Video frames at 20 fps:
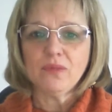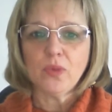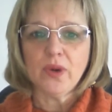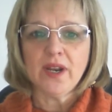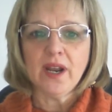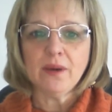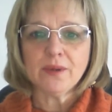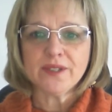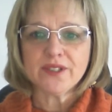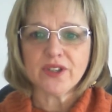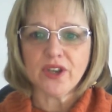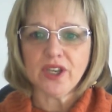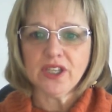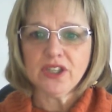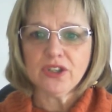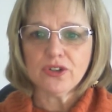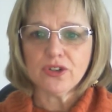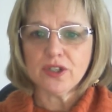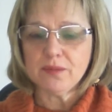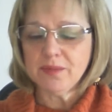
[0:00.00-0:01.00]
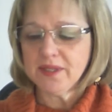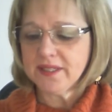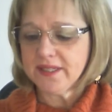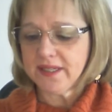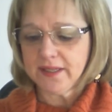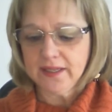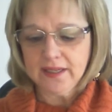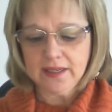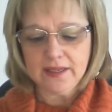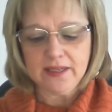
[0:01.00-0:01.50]
when I was going through a
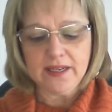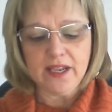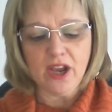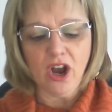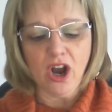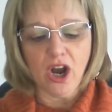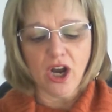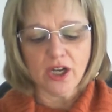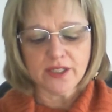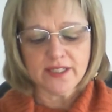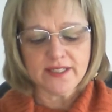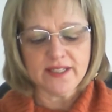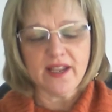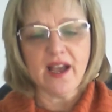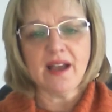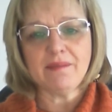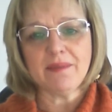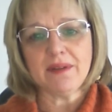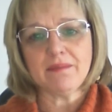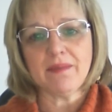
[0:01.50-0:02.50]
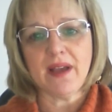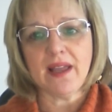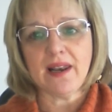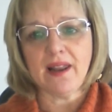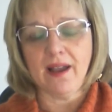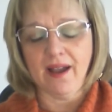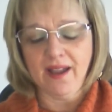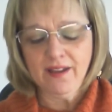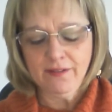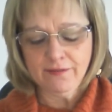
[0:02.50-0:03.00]
particularly hard time in my
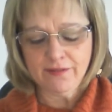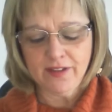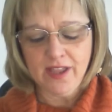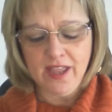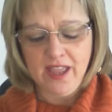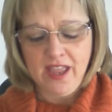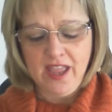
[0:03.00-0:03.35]
life.